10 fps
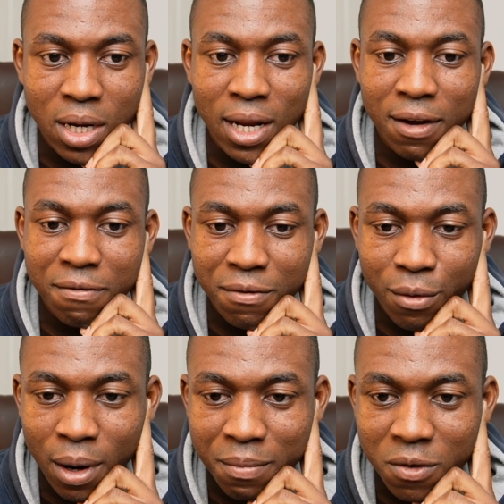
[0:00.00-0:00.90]
And
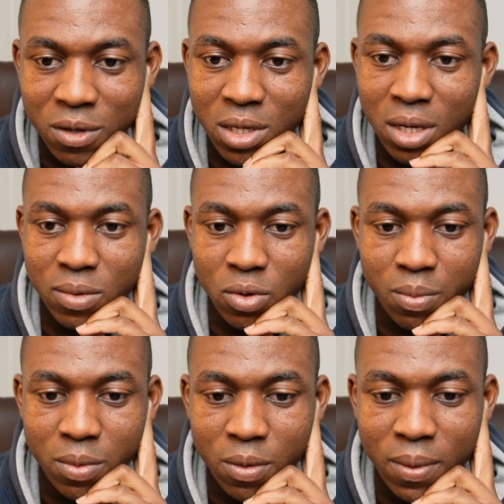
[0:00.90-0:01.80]
f4, I'm forcing them to
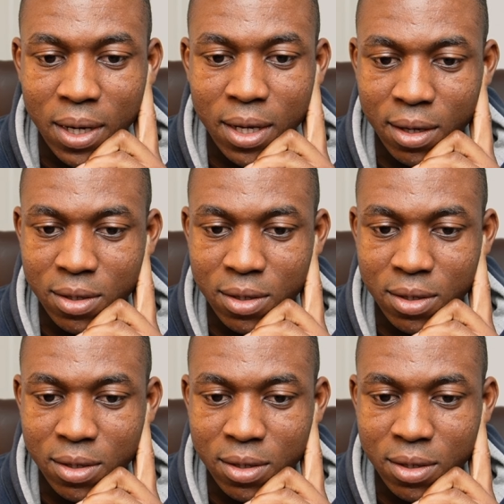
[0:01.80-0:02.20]
open up their king.